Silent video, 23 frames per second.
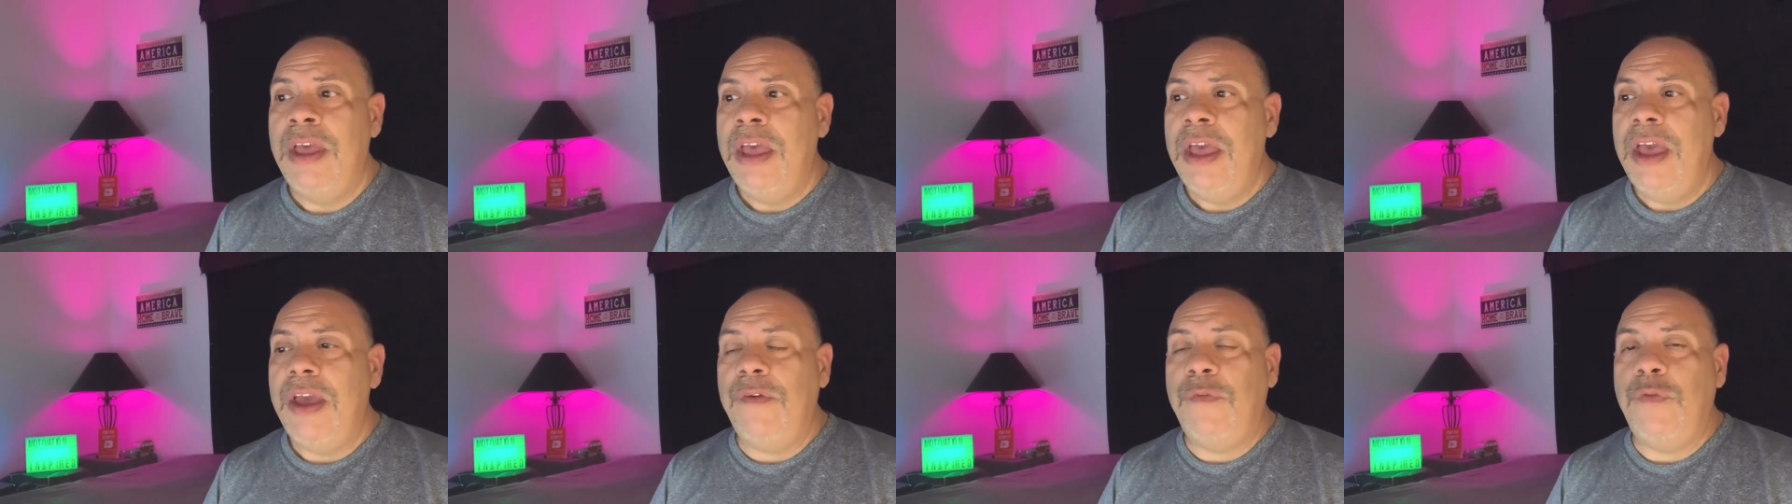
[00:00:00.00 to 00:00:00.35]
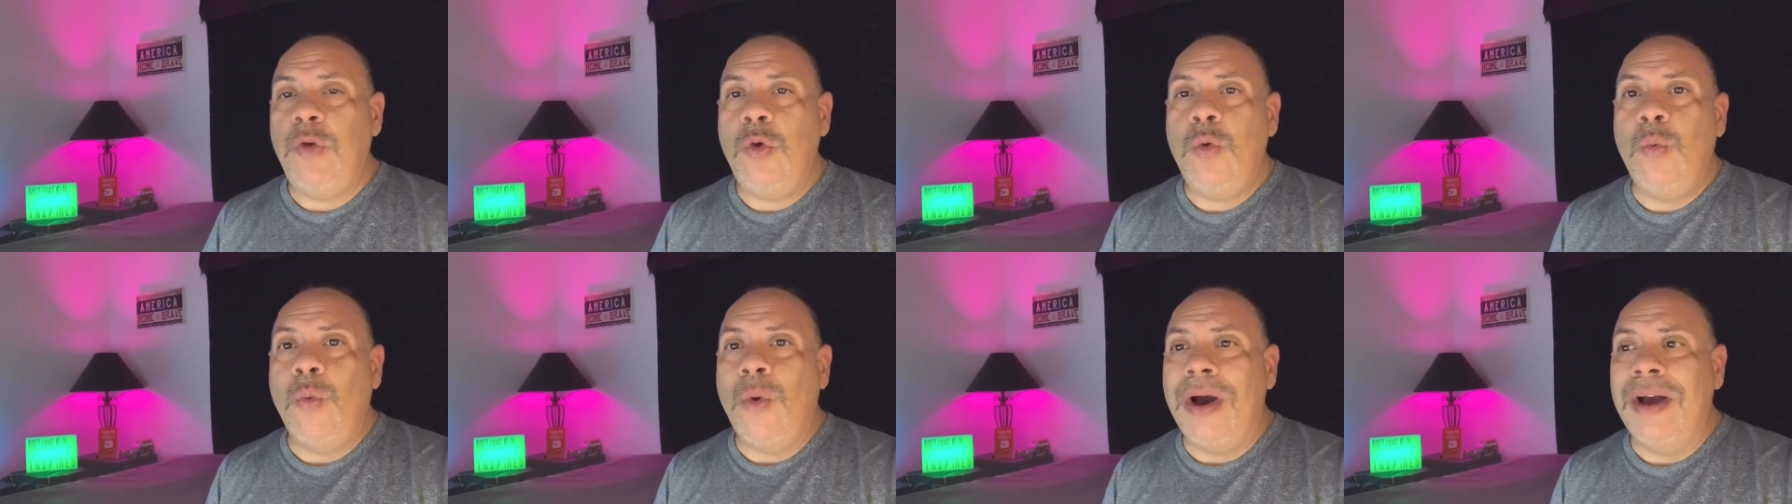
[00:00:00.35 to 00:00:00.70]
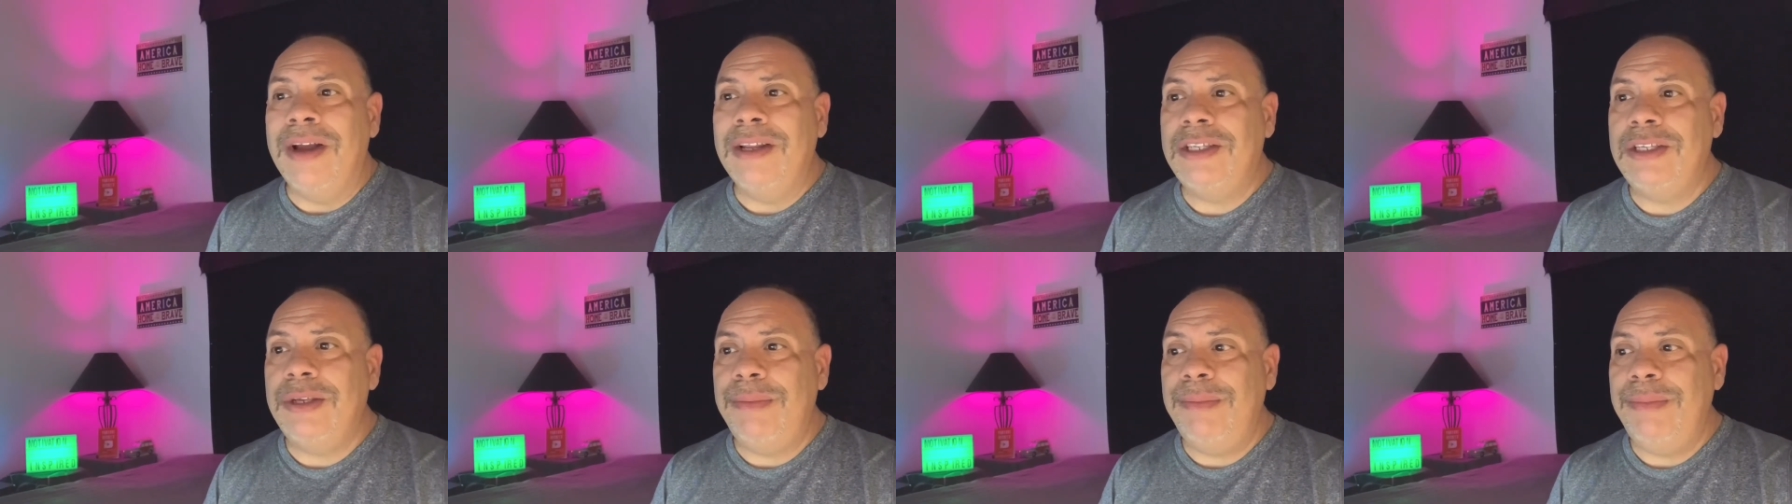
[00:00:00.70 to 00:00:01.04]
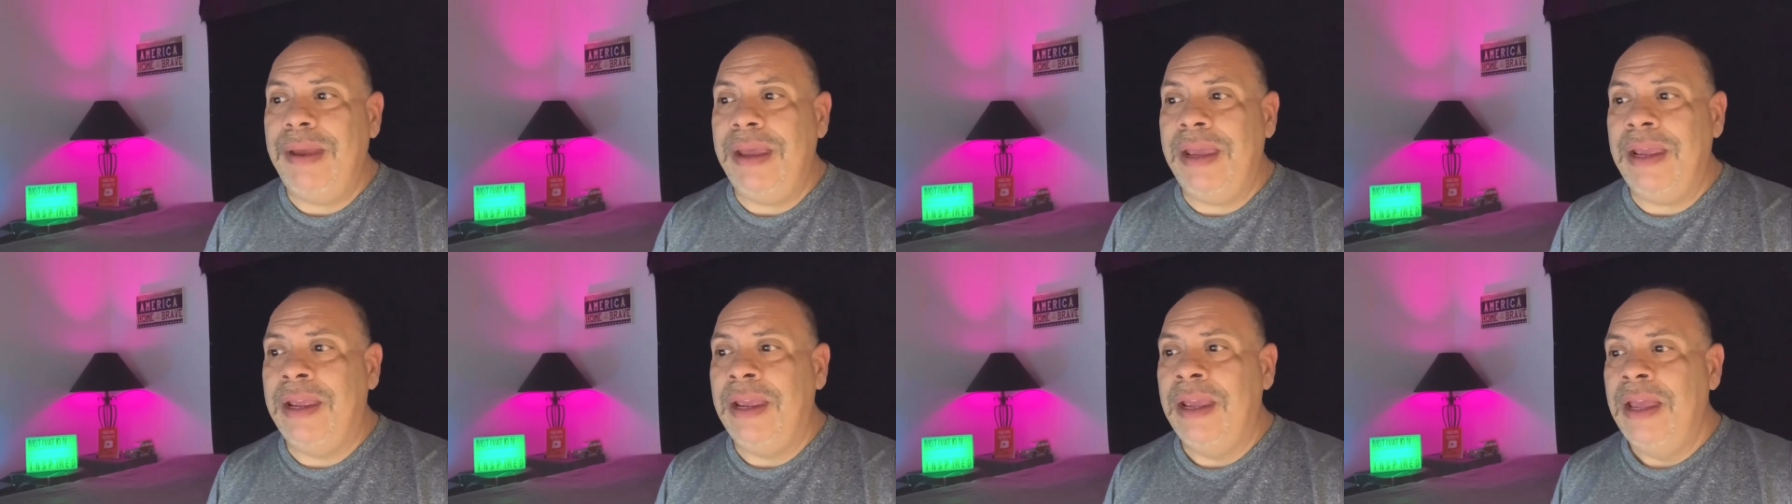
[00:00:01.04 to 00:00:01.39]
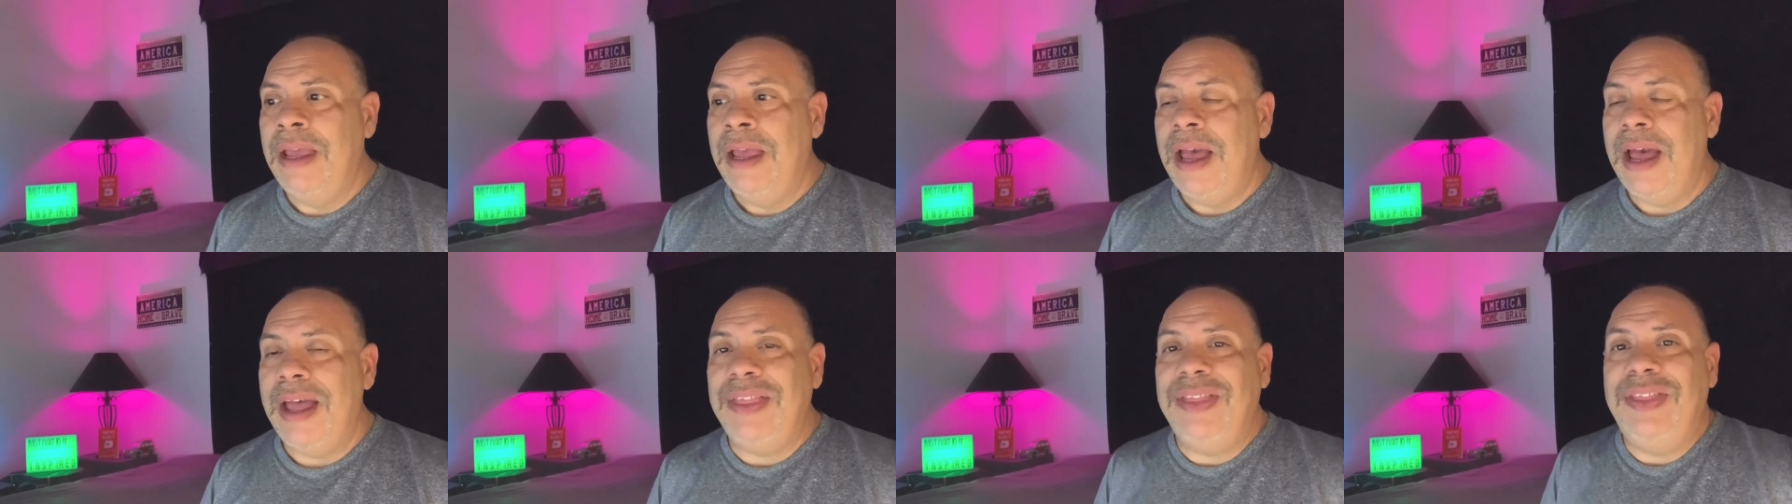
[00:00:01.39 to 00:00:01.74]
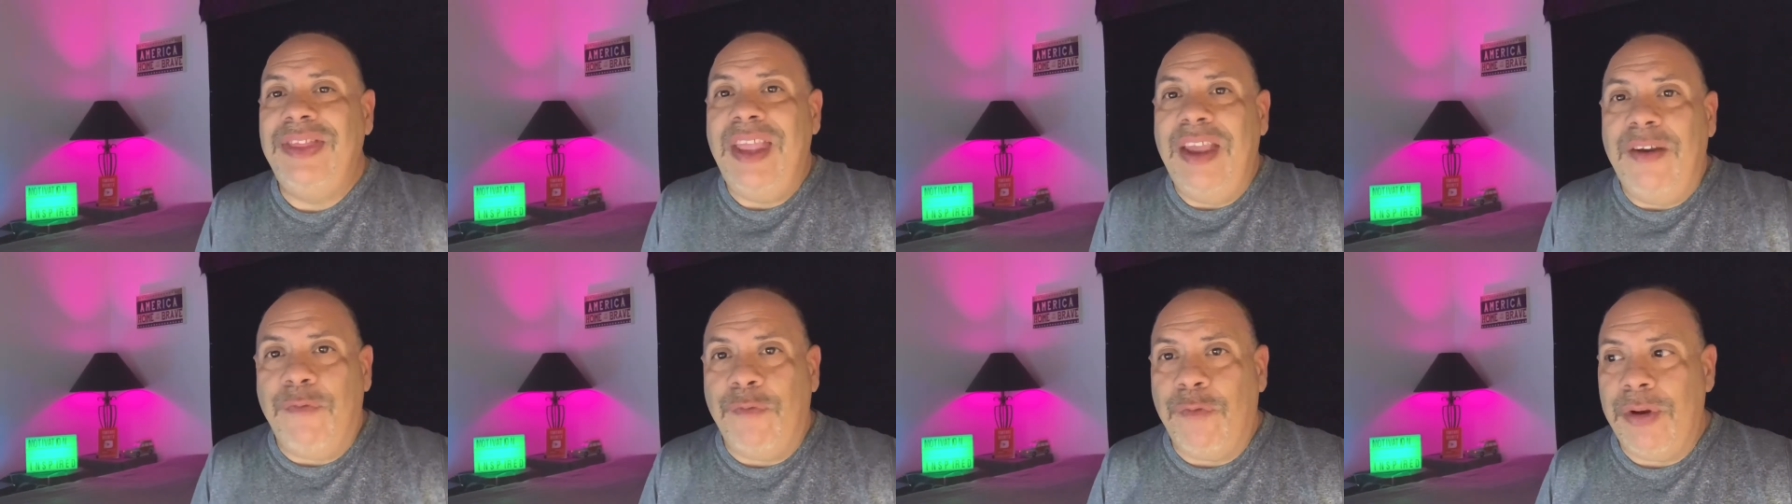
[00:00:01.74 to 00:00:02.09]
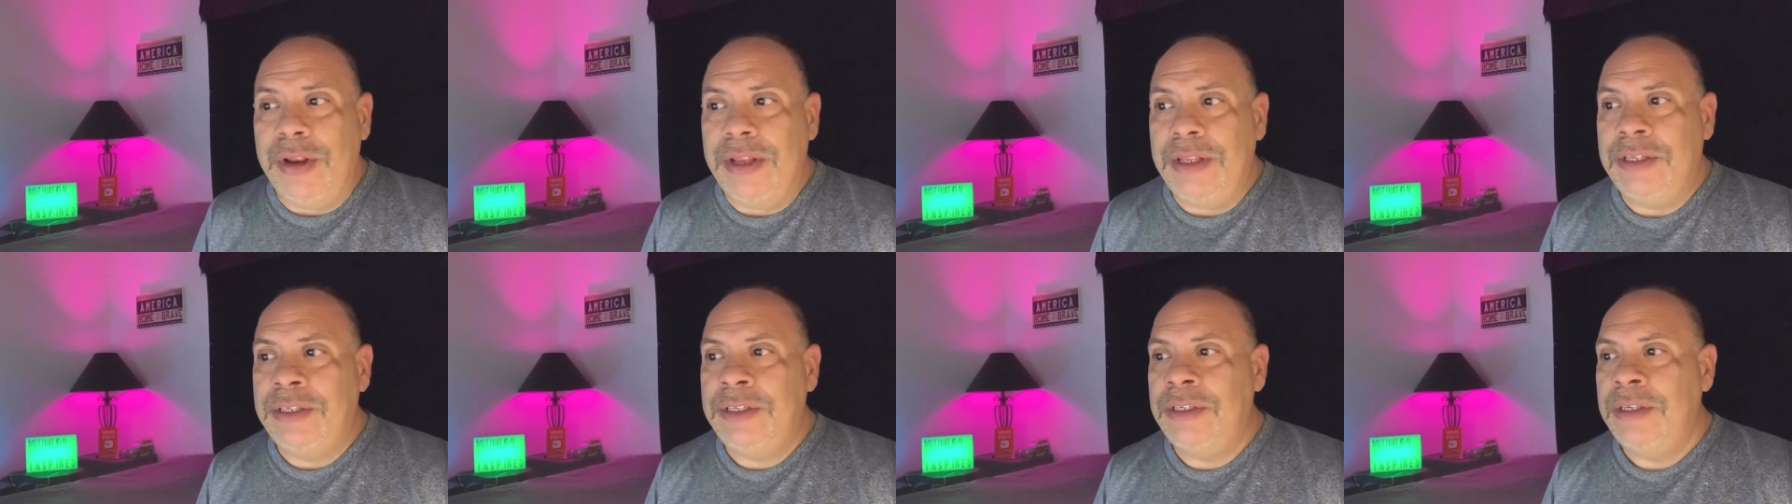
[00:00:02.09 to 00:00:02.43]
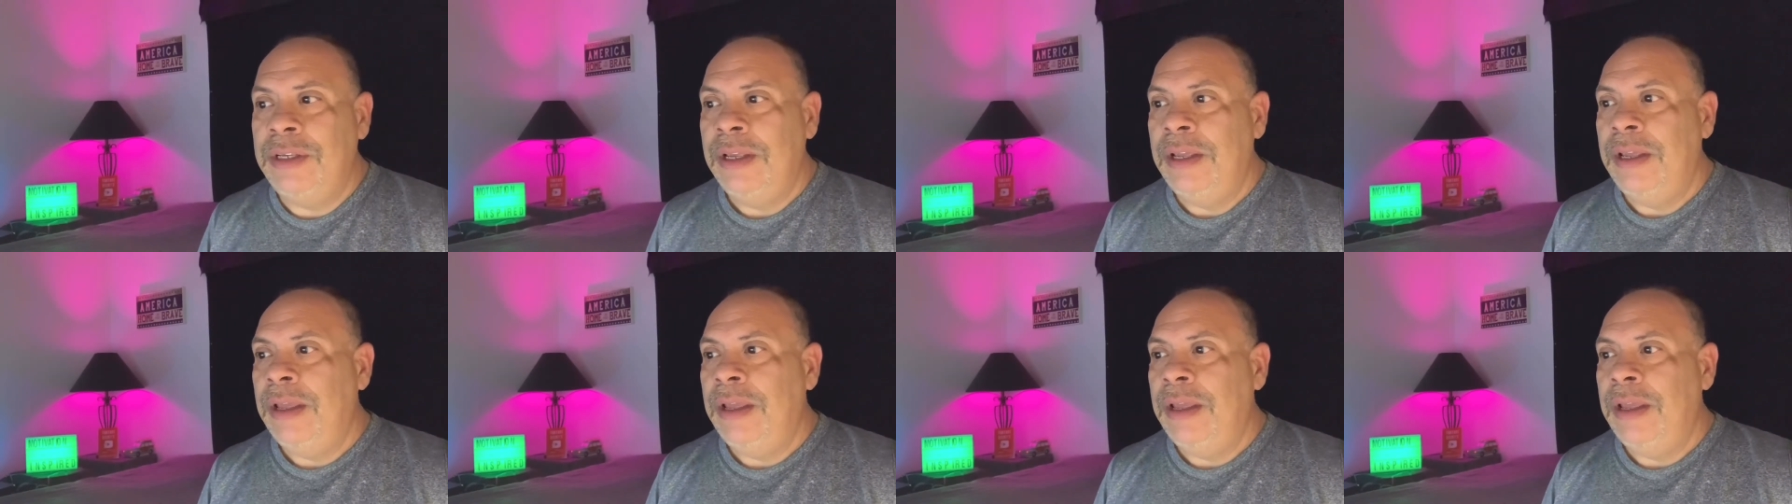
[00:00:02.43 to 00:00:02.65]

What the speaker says: if you want to make a difference,